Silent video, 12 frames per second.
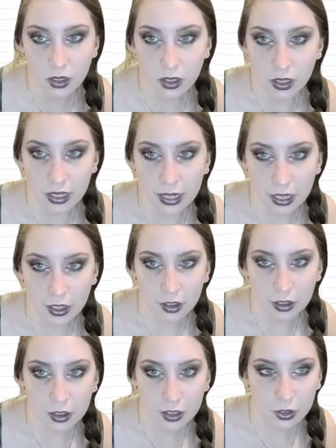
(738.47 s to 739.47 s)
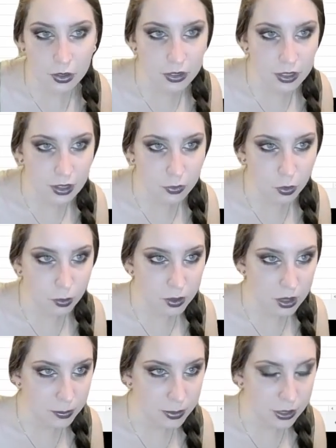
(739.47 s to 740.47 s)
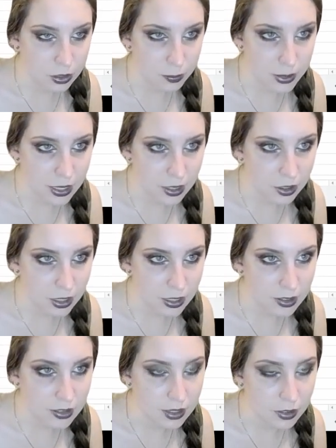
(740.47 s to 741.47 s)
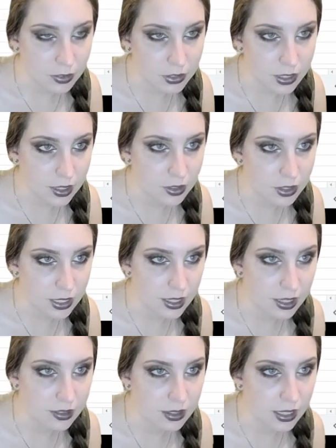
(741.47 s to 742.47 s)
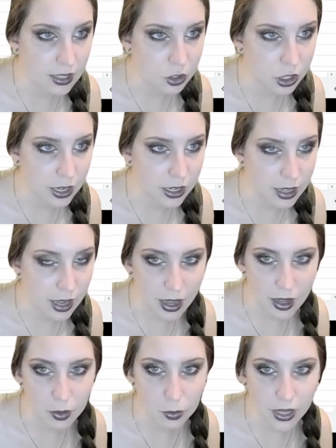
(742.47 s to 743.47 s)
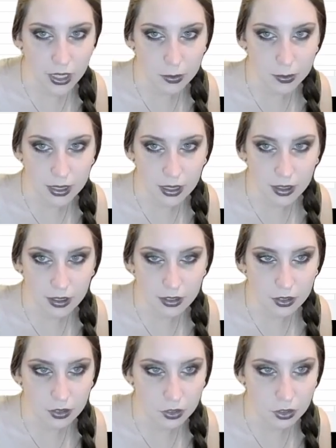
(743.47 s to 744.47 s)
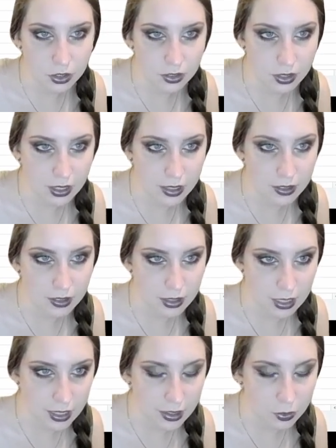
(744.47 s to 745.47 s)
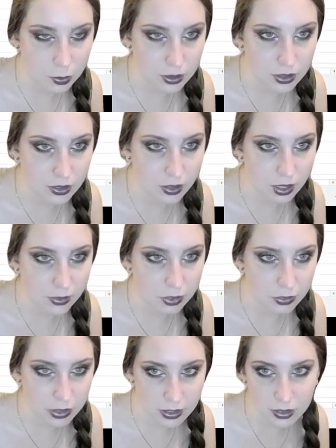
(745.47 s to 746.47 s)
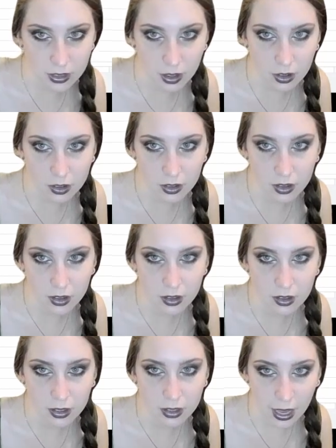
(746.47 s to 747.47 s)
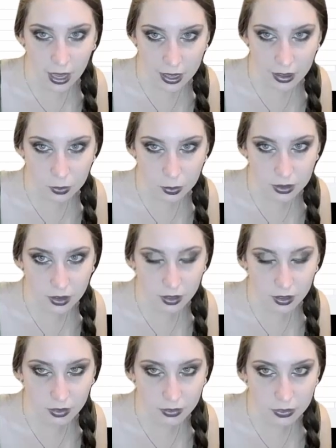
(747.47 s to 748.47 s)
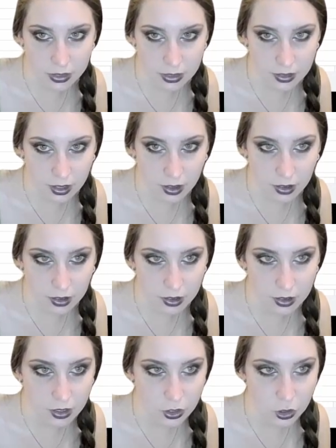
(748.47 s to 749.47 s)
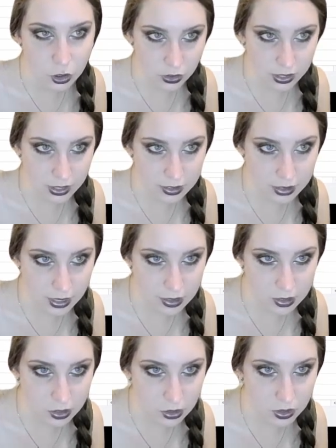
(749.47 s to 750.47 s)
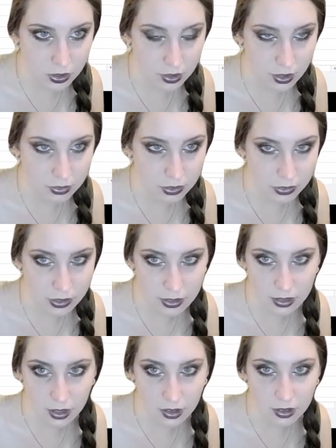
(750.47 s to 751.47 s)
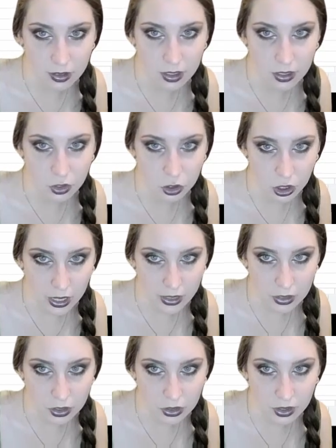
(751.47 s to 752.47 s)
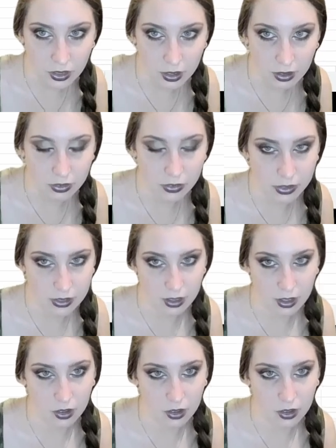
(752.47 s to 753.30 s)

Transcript: Here, you can see the formula appears up here, and instead of C and D, it's saying J and K. Well, that's because just like D is 1 to the left of this cell, K is 1 to the left of this cell. Just like C is 2 to the left of this cell, J is 2 to the left of this cell.